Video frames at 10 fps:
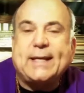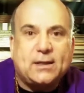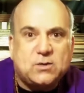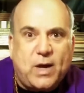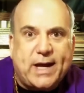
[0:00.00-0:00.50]

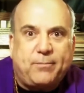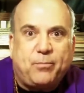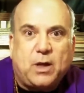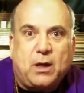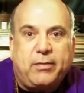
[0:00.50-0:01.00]
Guess
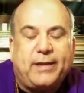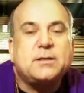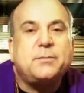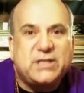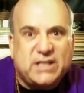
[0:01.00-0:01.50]
what?
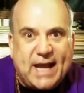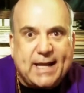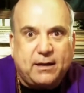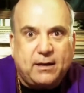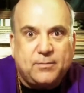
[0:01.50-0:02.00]
That's a
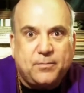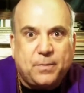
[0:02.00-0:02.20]
mistake.